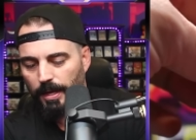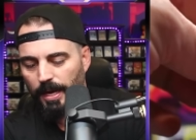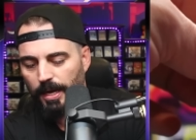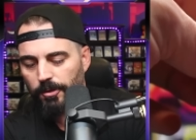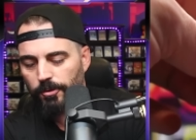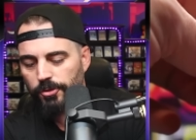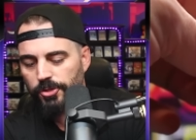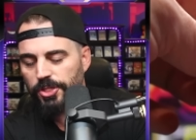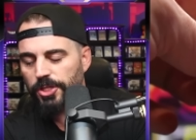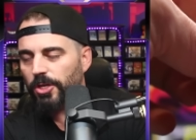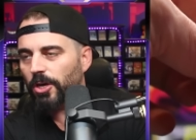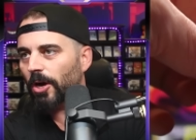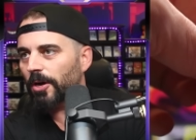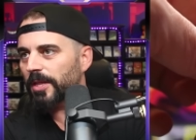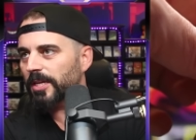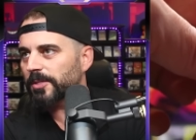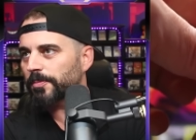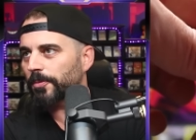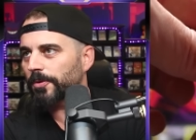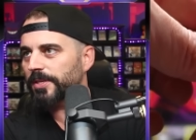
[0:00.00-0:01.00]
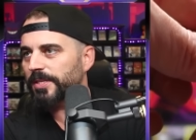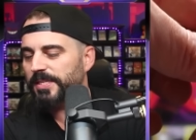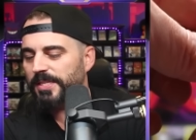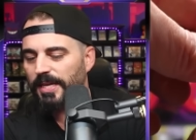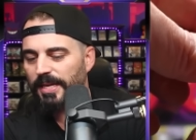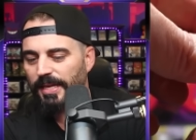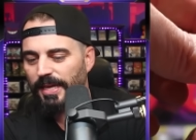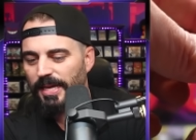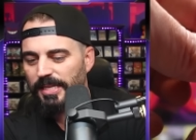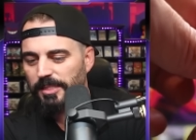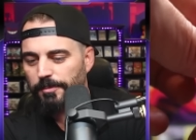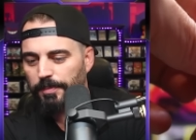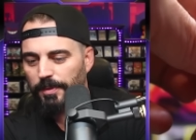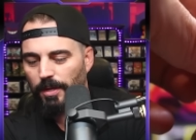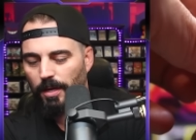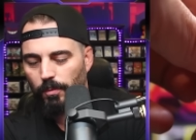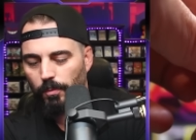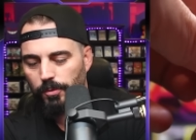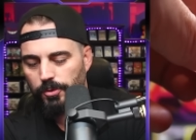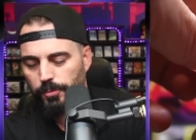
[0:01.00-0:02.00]
Energy card, that's pretty sick.
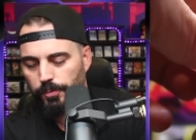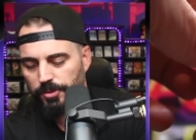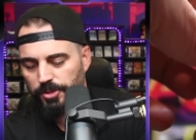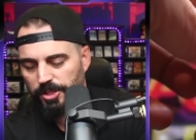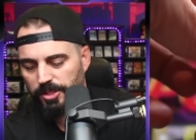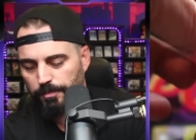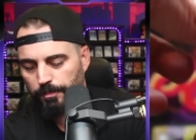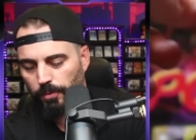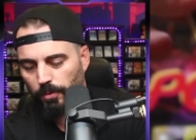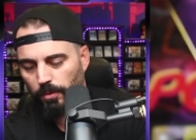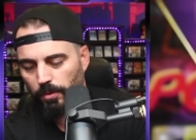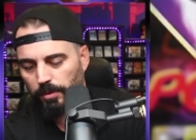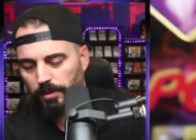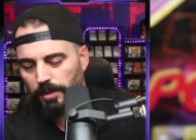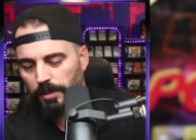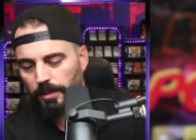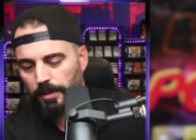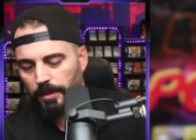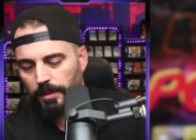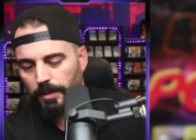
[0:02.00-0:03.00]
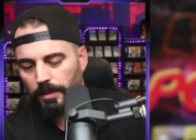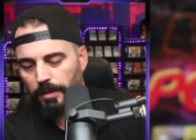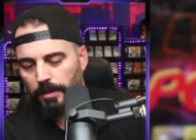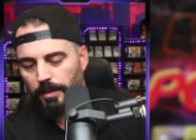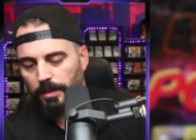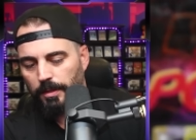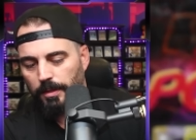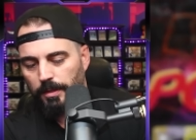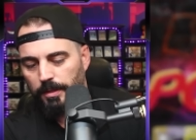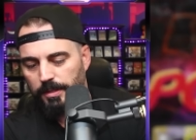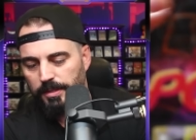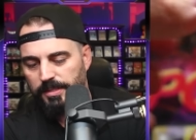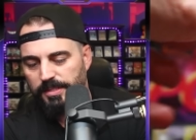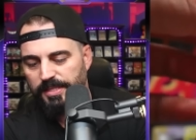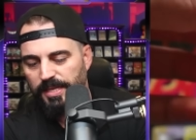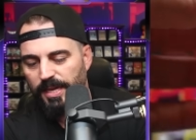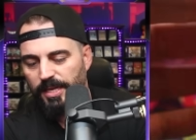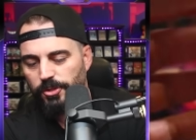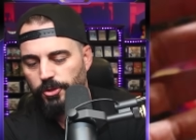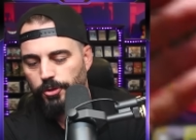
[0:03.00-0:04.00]
Espeon, which we just pulled.
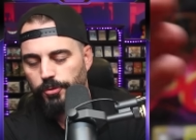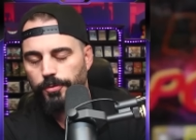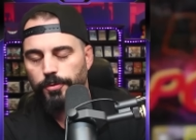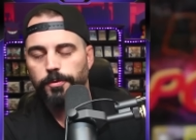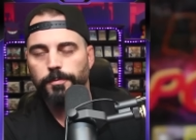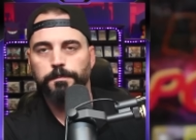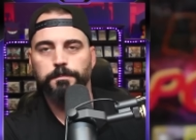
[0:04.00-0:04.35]
Sandshrew.